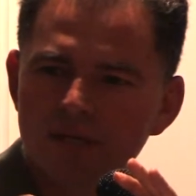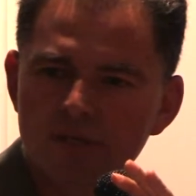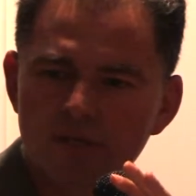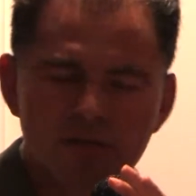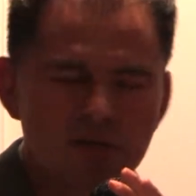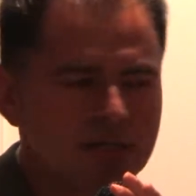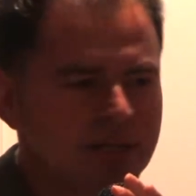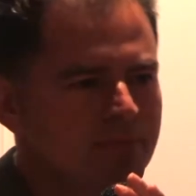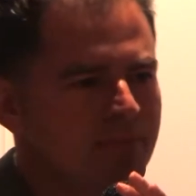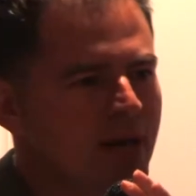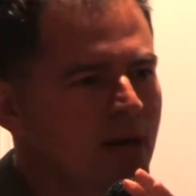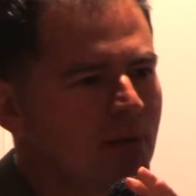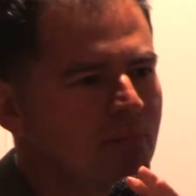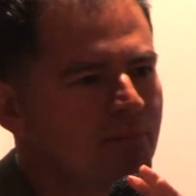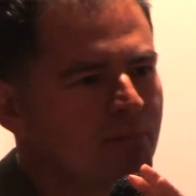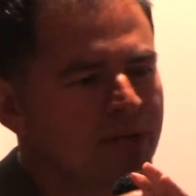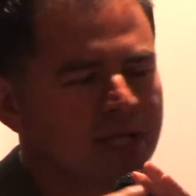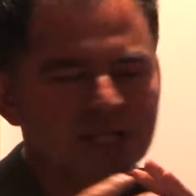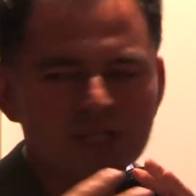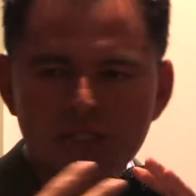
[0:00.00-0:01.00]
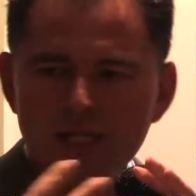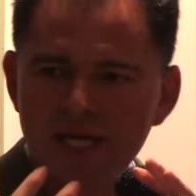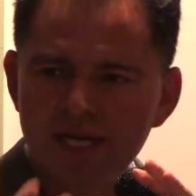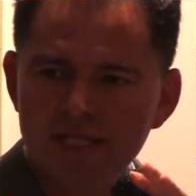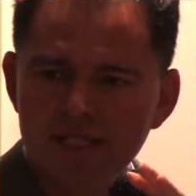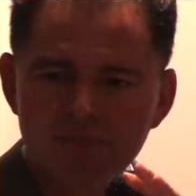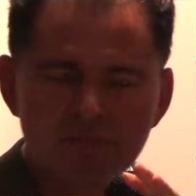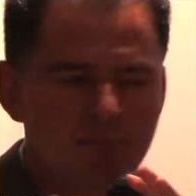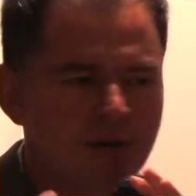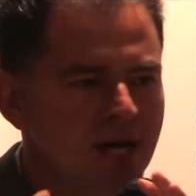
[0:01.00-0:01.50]
You can help bring
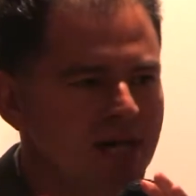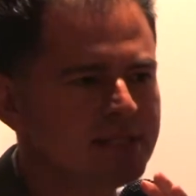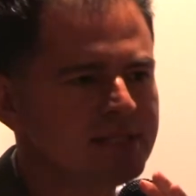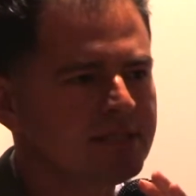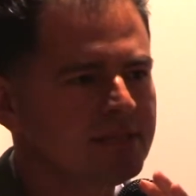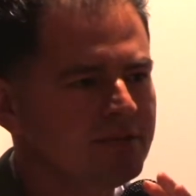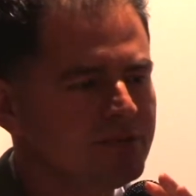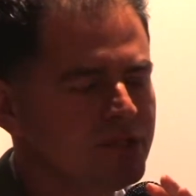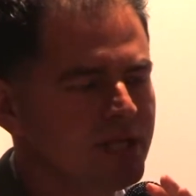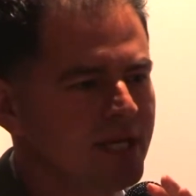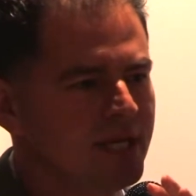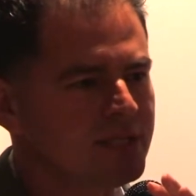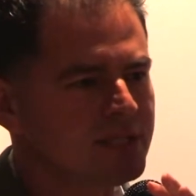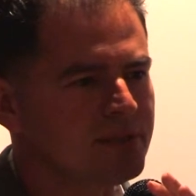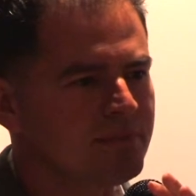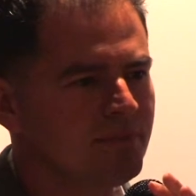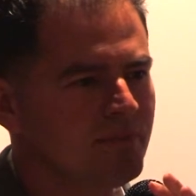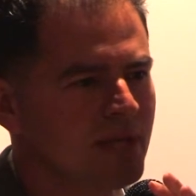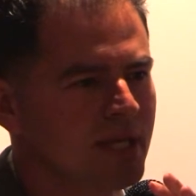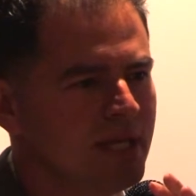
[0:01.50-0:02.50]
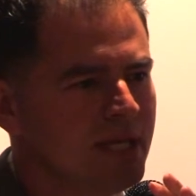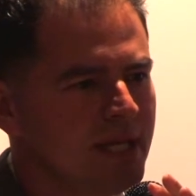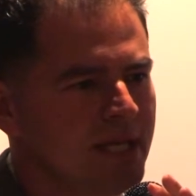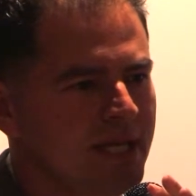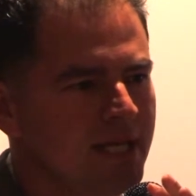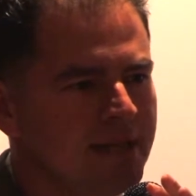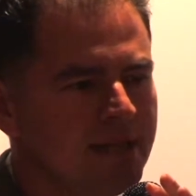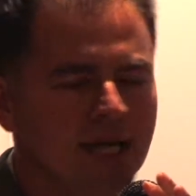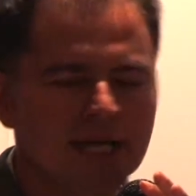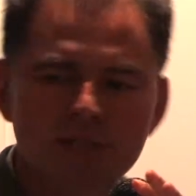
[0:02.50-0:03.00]
change, positive change.
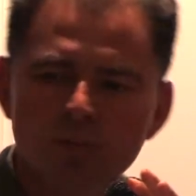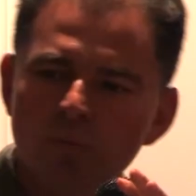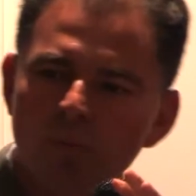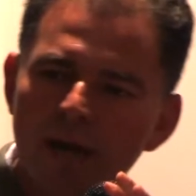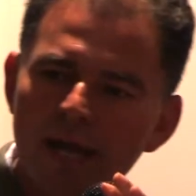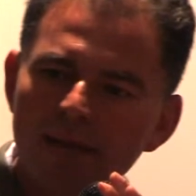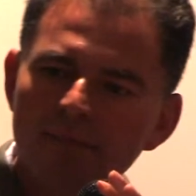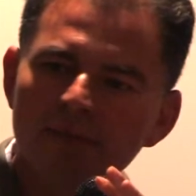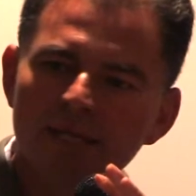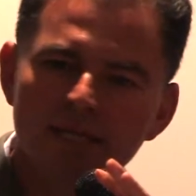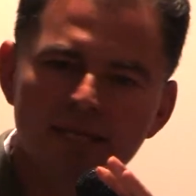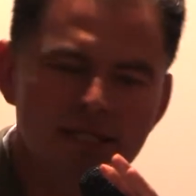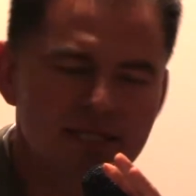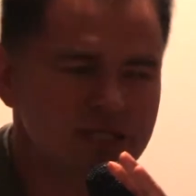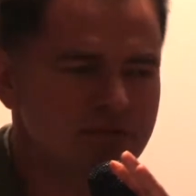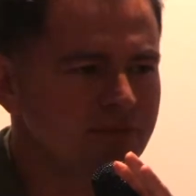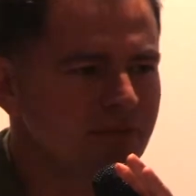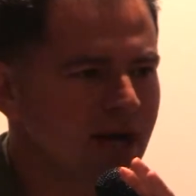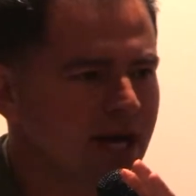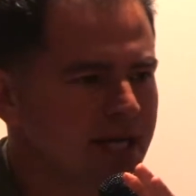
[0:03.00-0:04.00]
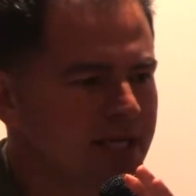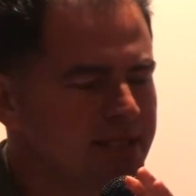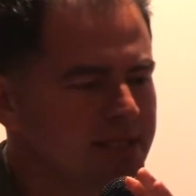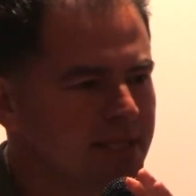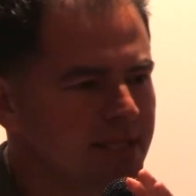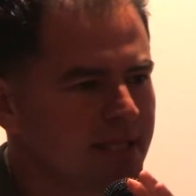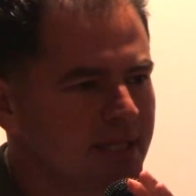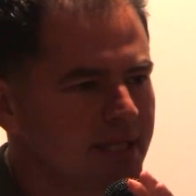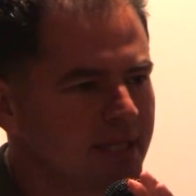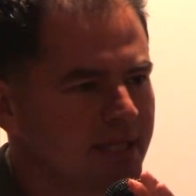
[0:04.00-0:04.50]
And that's why I'm in this
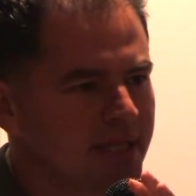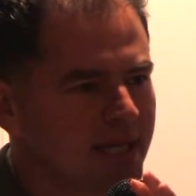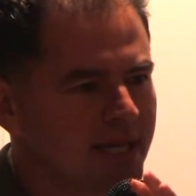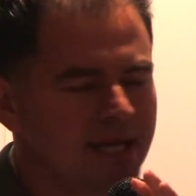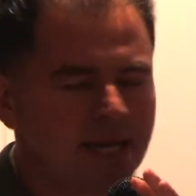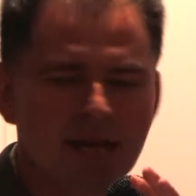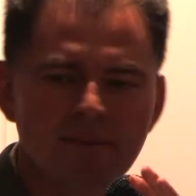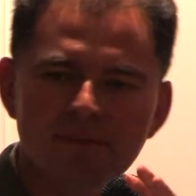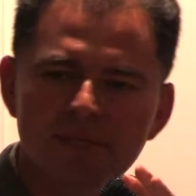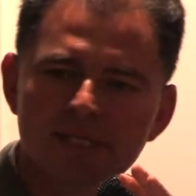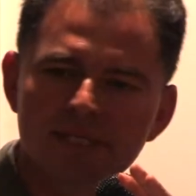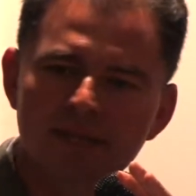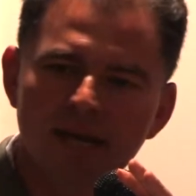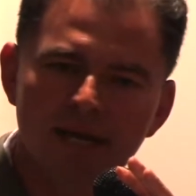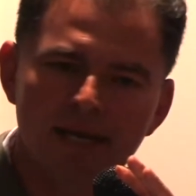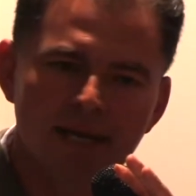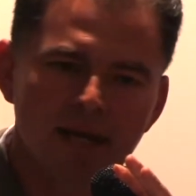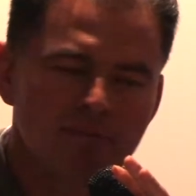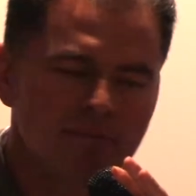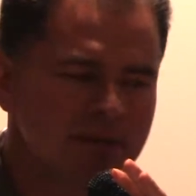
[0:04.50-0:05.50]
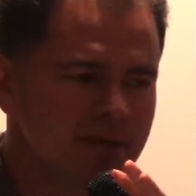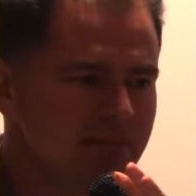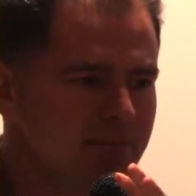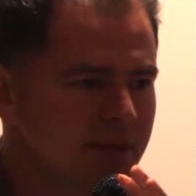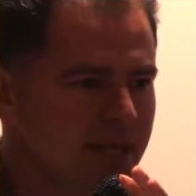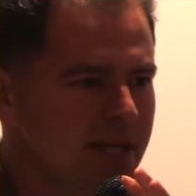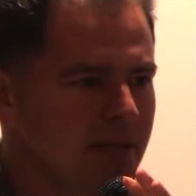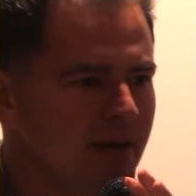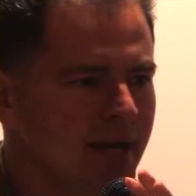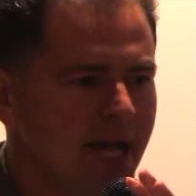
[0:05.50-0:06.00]
fight. And I'm gonna
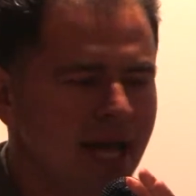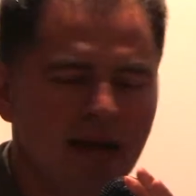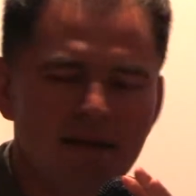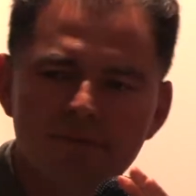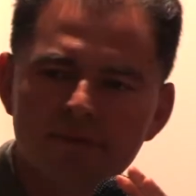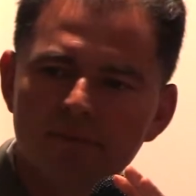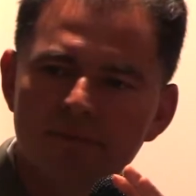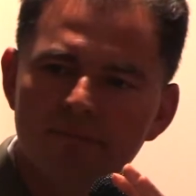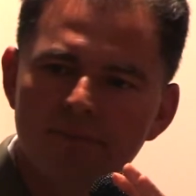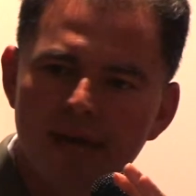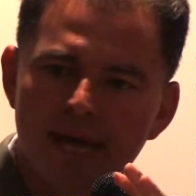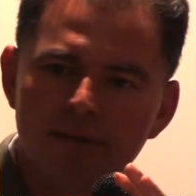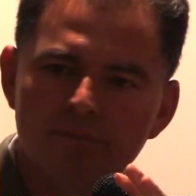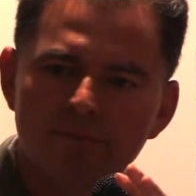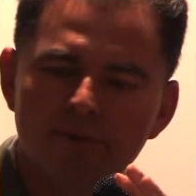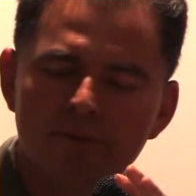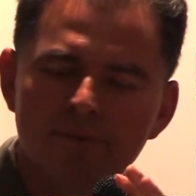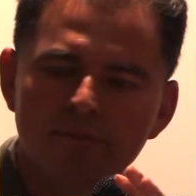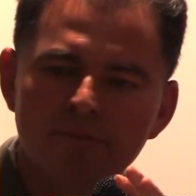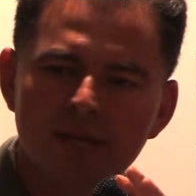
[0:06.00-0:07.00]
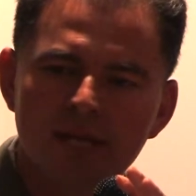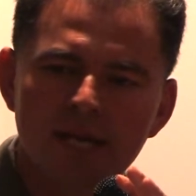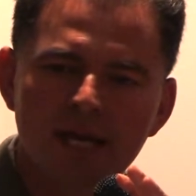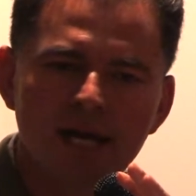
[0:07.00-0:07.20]
be there. I have the backbone.